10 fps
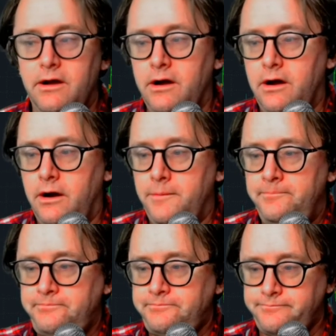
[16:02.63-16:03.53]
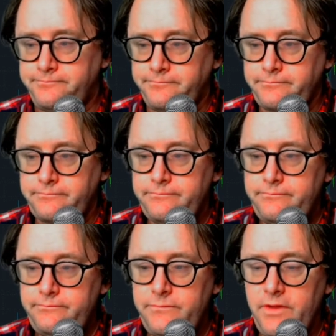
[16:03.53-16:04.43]

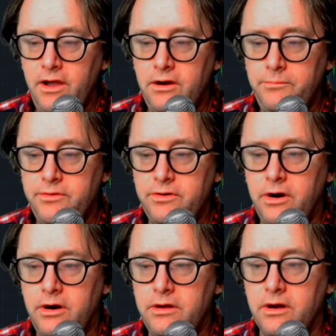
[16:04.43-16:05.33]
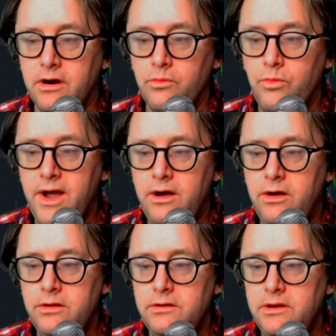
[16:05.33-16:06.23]
I hope you all are
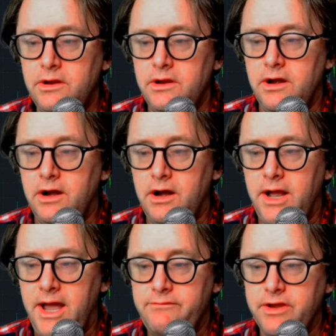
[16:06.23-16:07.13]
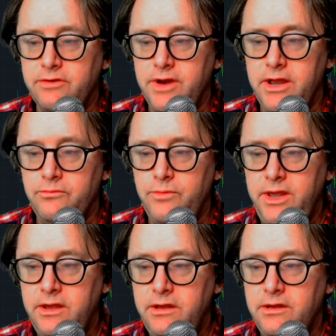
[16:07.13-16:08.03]
well. Have a great
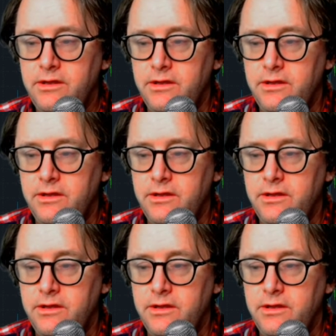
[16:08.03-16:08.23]
week,